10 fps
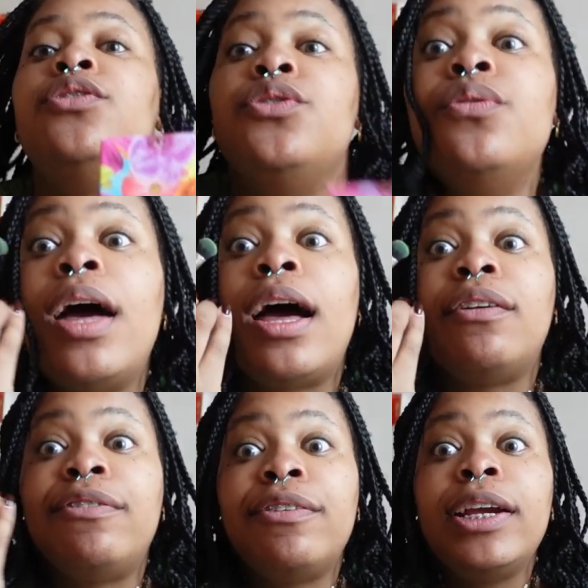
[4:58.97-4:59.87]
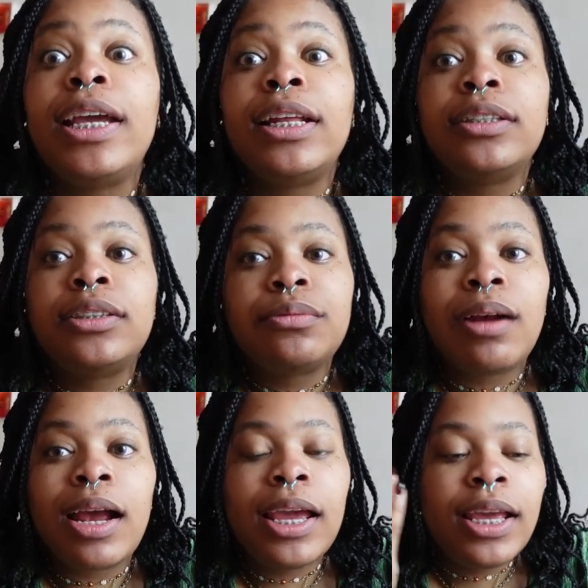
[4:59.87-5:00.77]
do have friends,
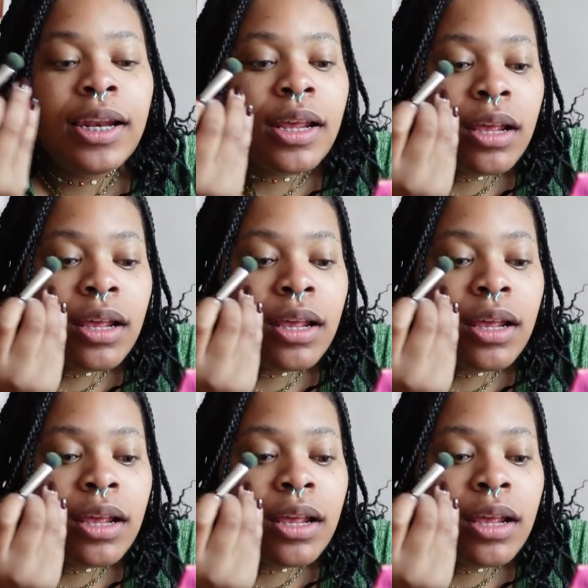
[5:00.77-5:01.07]
right?